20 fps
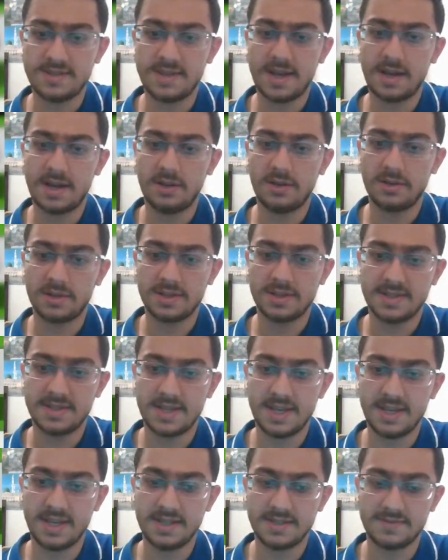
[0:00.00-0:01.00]
how long it
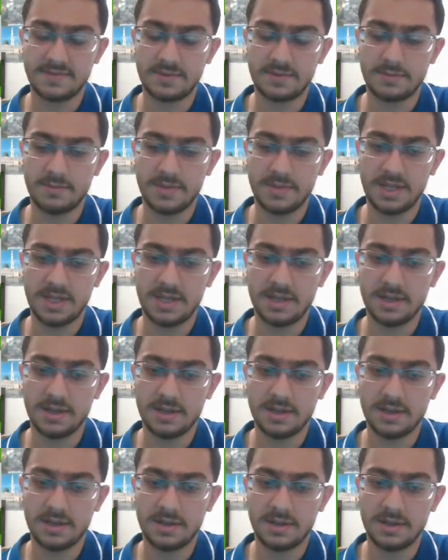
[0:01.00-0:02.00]
takes for me
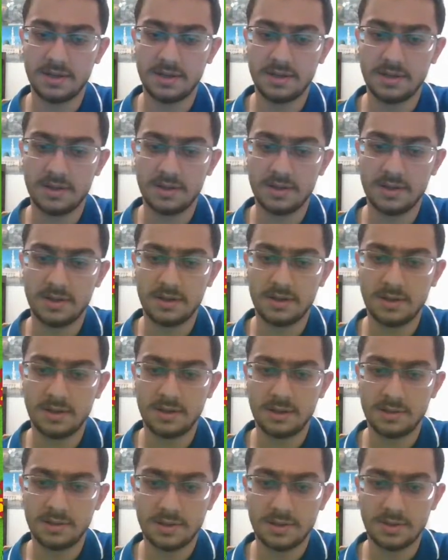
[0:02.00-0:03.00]

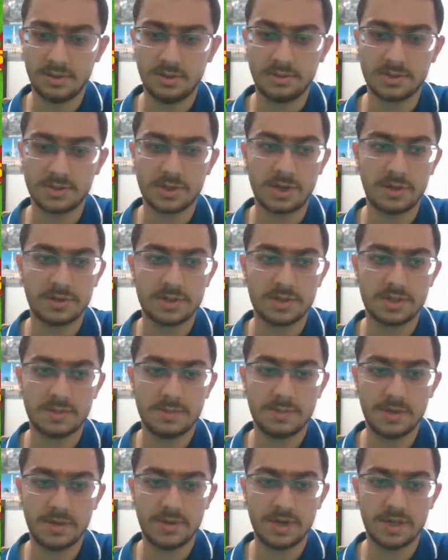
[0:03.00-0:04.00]
to lose all
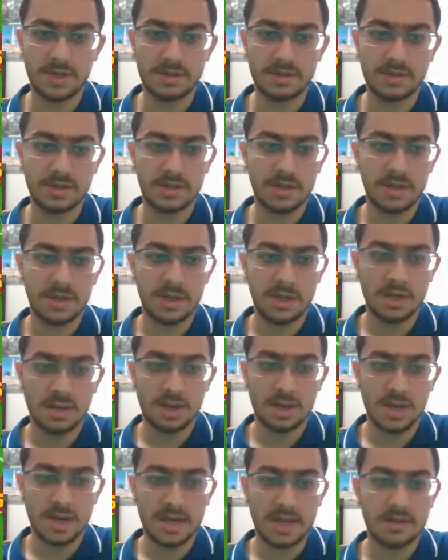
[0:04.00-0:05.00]
spirit.
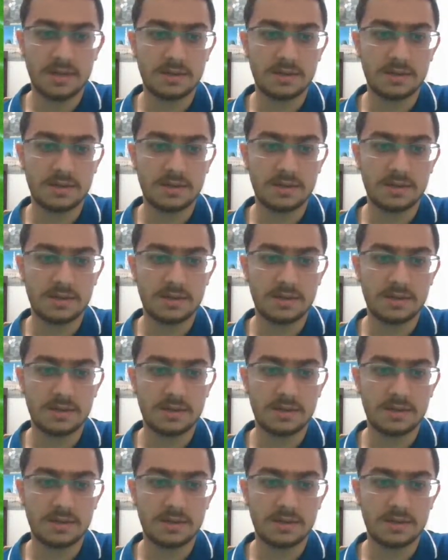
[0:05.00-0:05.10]
And